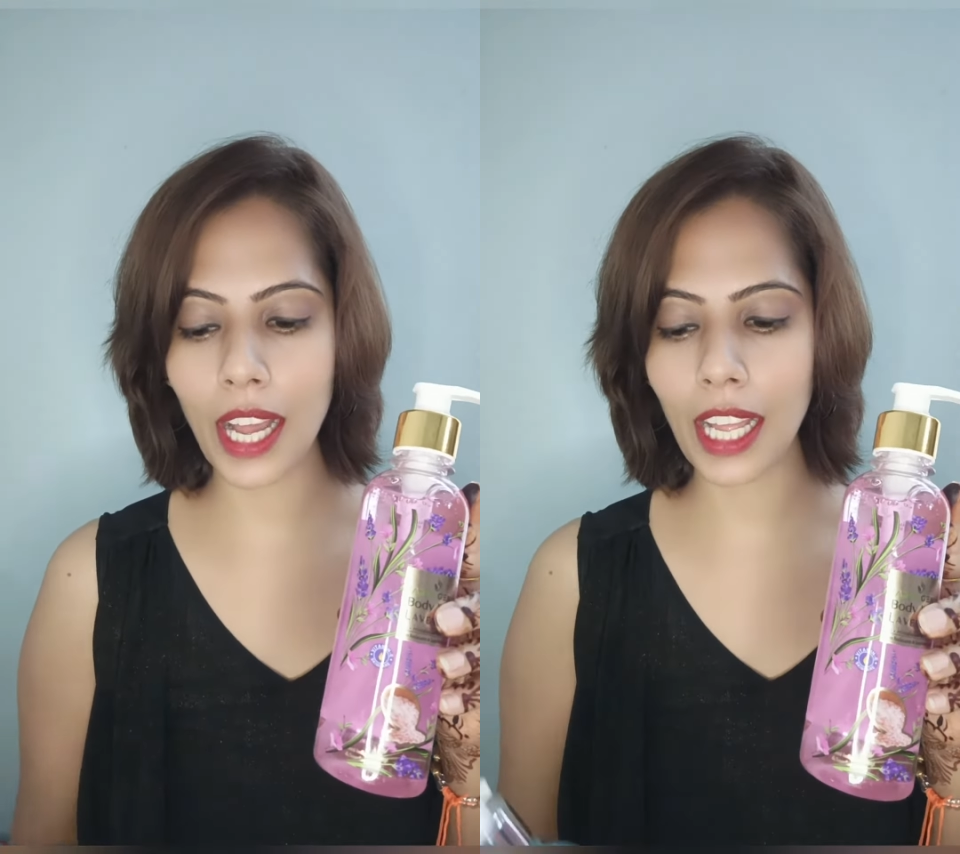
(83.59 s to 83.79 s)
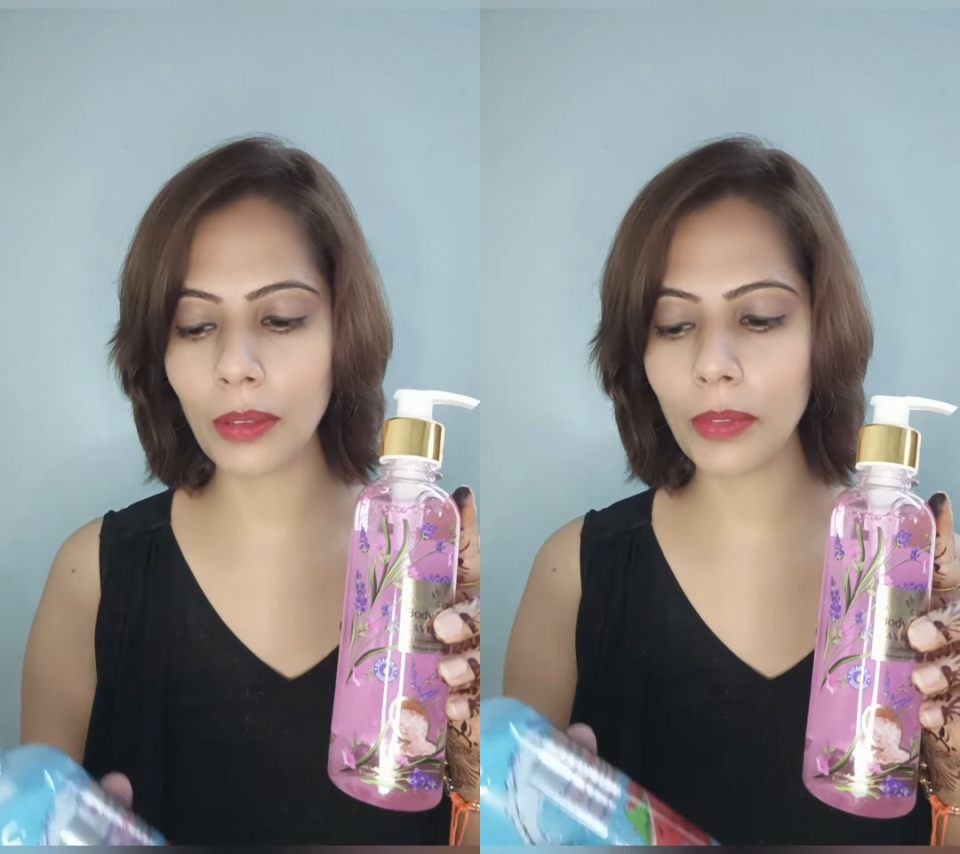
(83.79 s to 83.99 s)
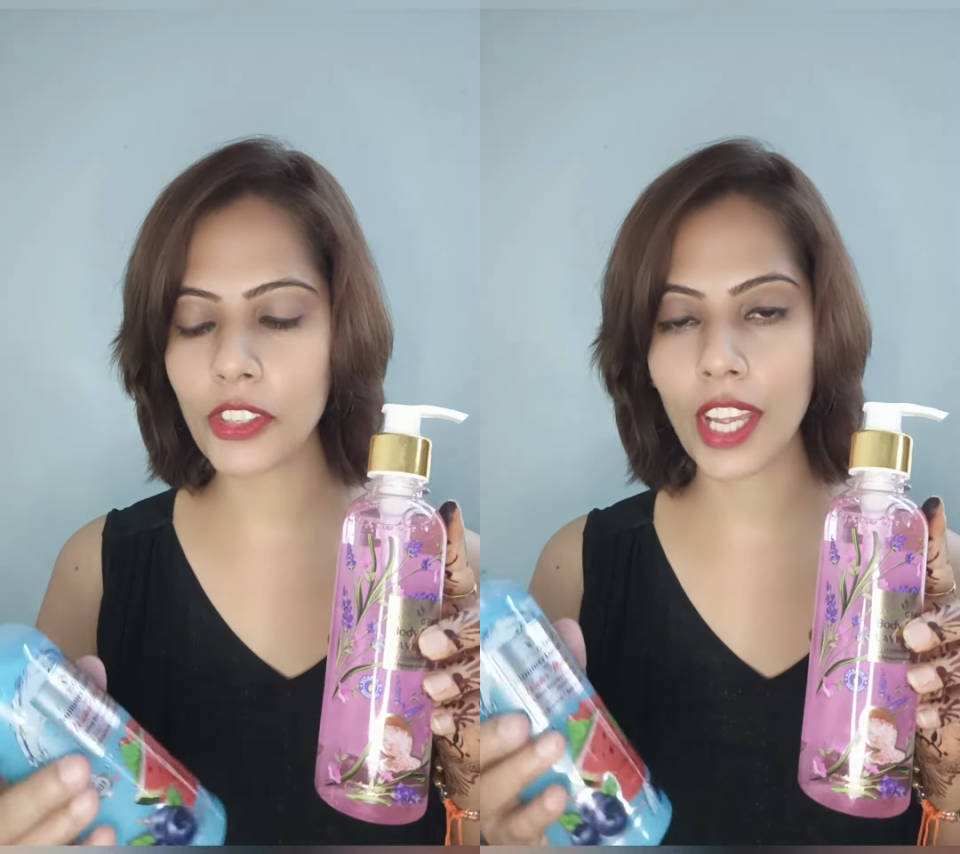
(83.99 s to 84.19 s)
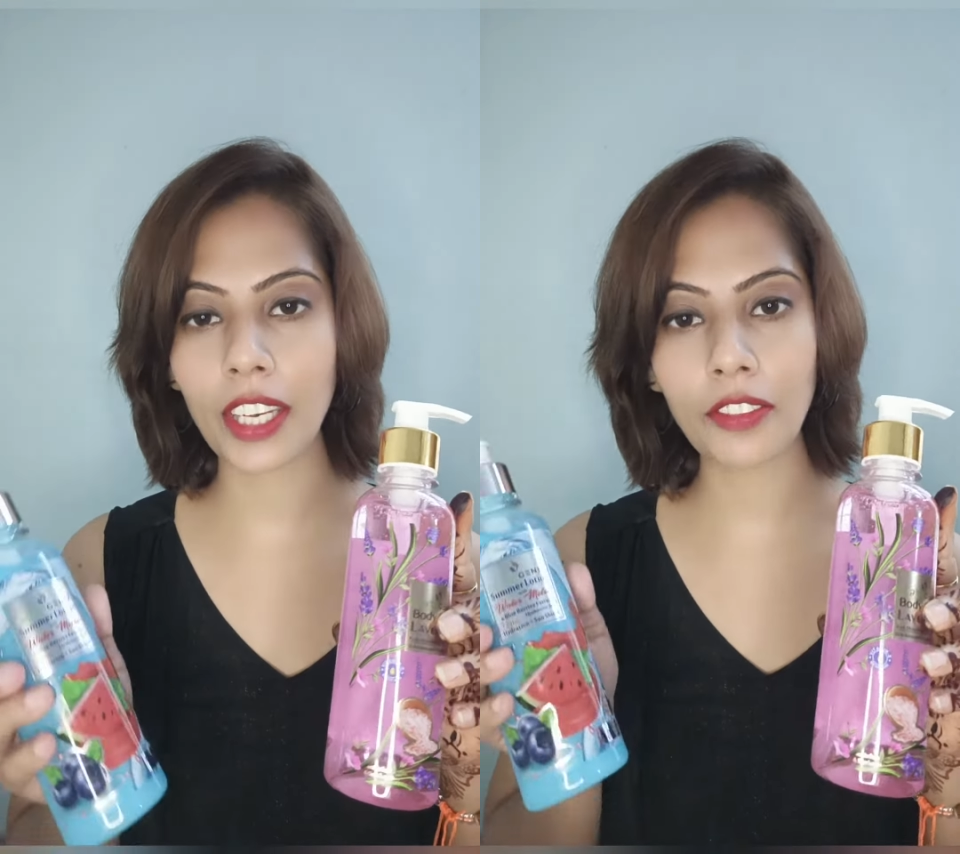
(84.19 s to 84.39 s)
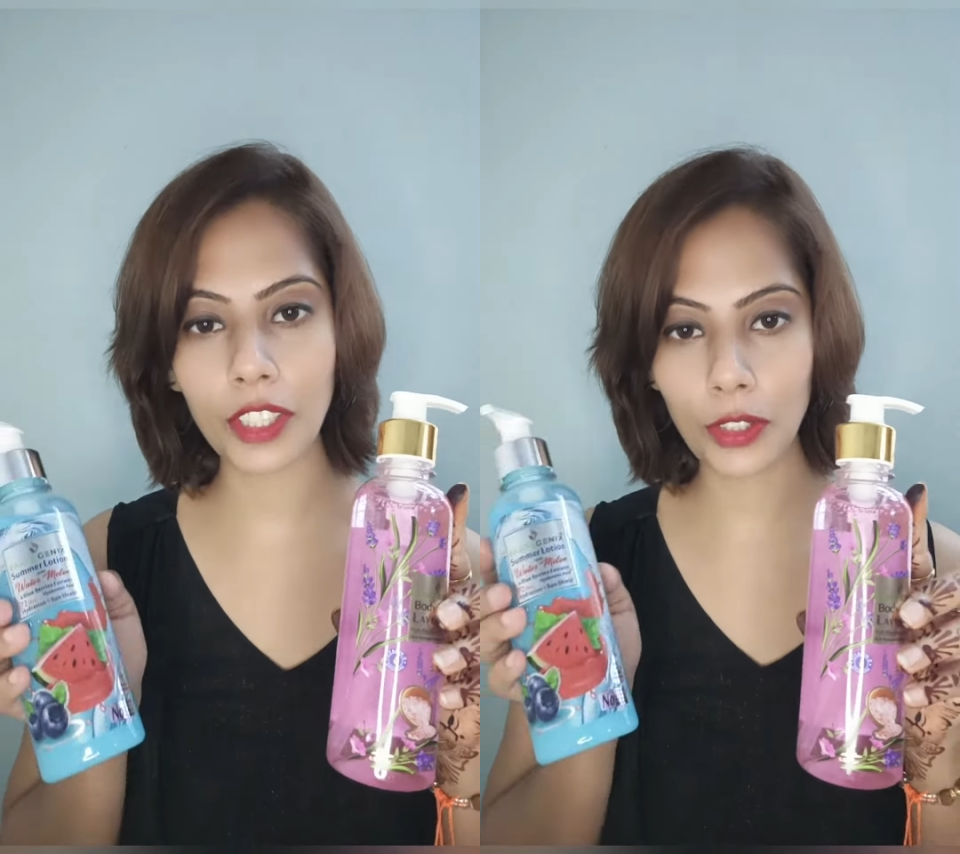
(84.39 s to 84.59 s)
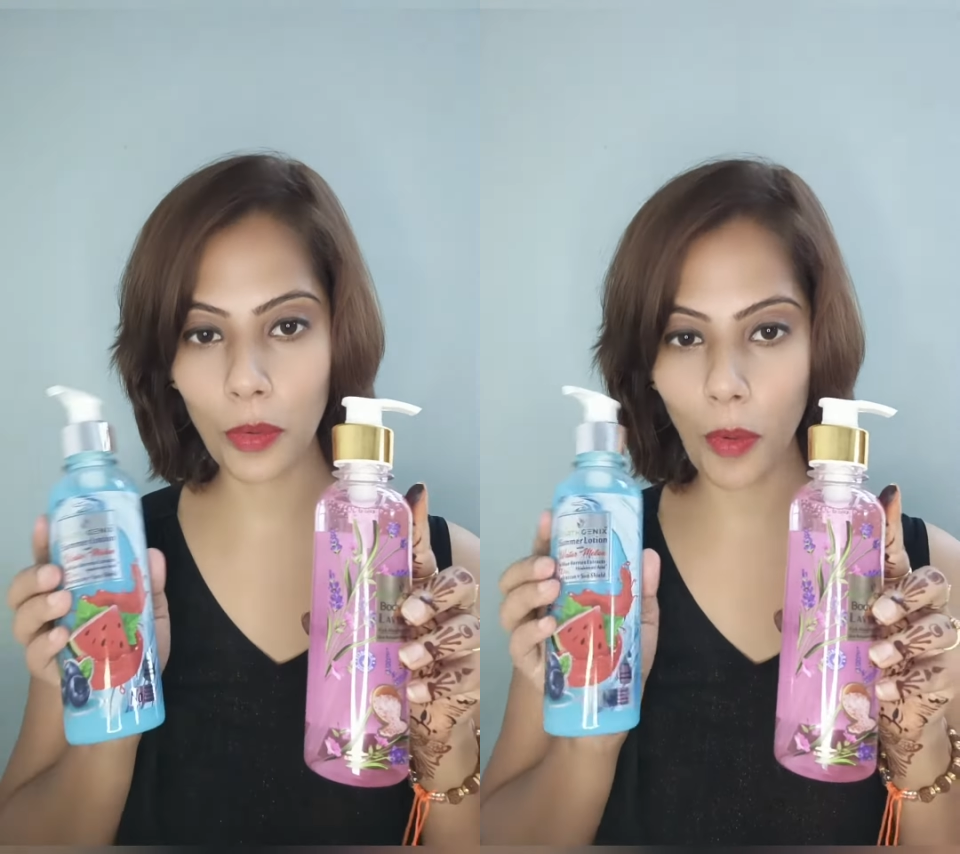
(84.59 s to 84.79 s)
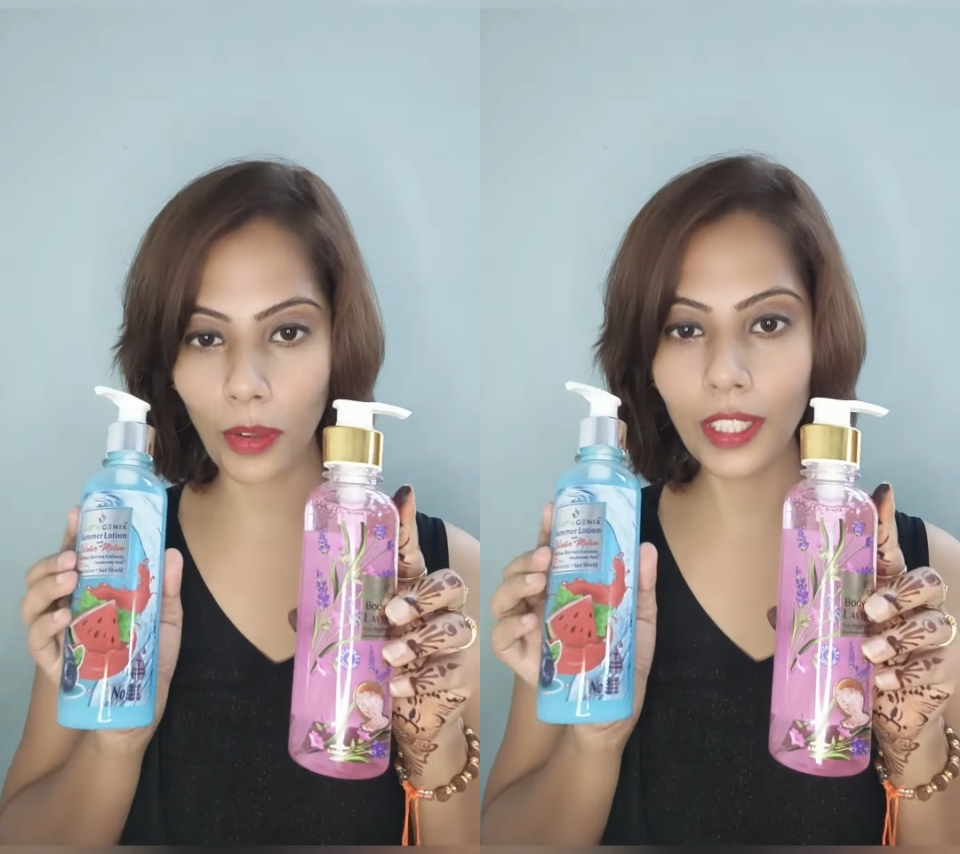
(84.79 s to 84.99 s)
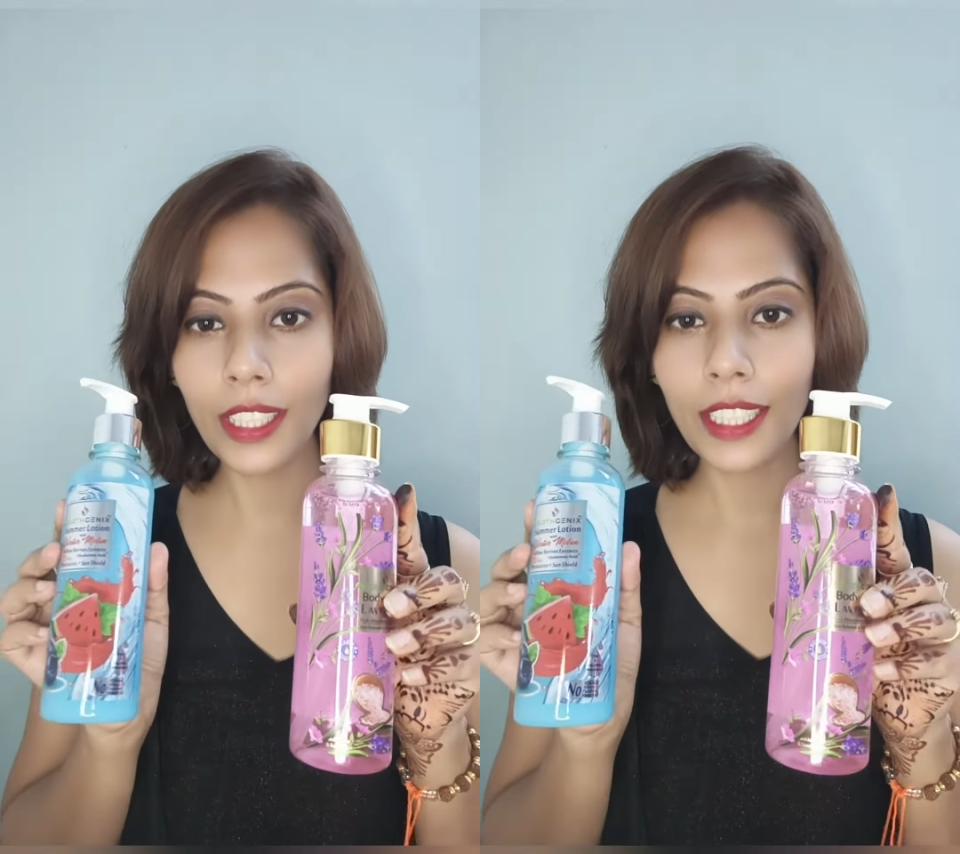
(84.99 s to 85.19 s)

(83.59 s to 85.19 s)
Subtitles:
I'll be sharing with you all